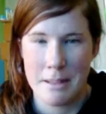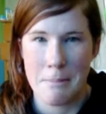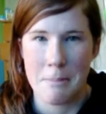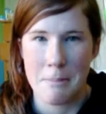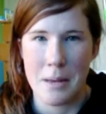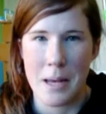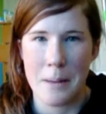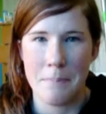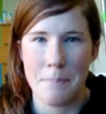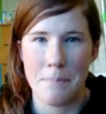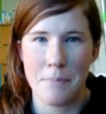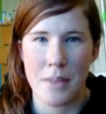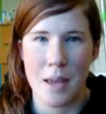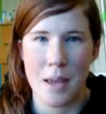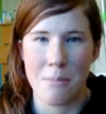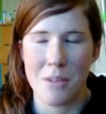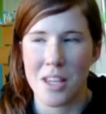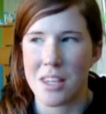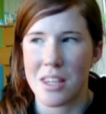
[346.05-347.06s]
But
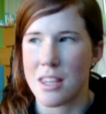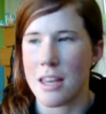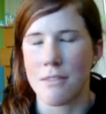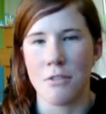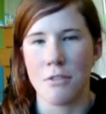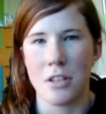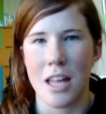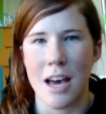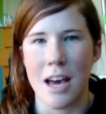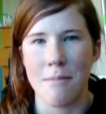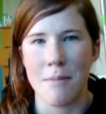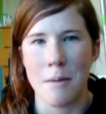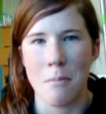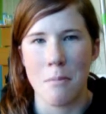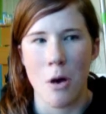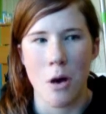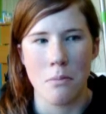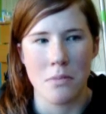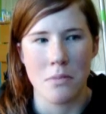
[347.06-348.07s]
I'm really thankful to have my
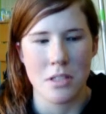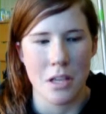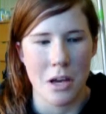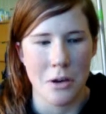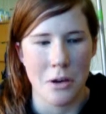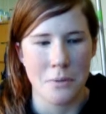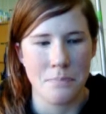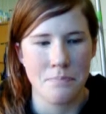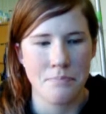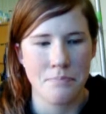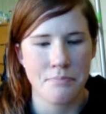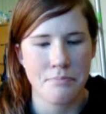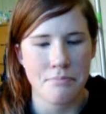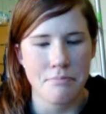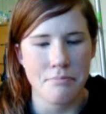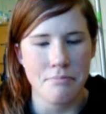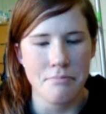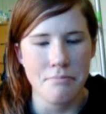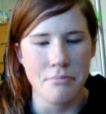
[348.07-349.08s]
mom, so
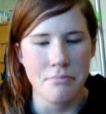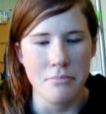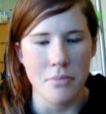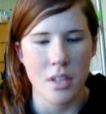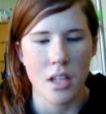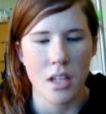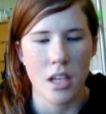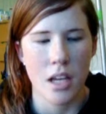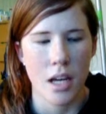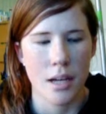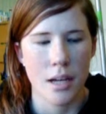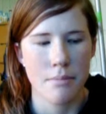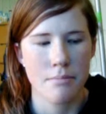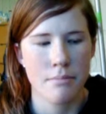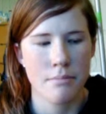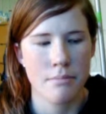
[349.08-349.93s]
yeah.